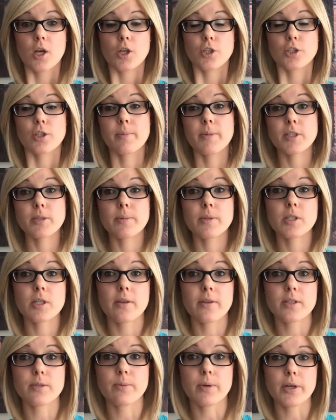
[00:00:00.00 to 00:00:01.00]
So the measurements
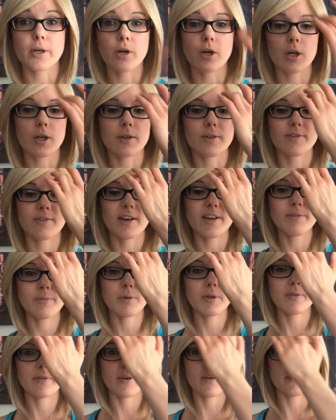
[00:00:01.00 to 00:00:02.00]
on this one are
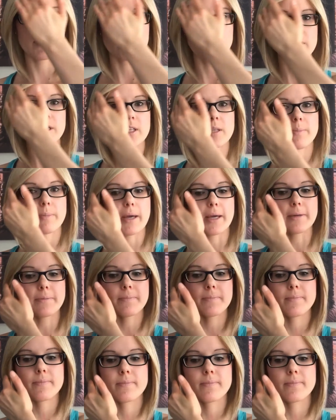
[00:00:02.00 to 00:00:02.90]
5.5 inches at the bang,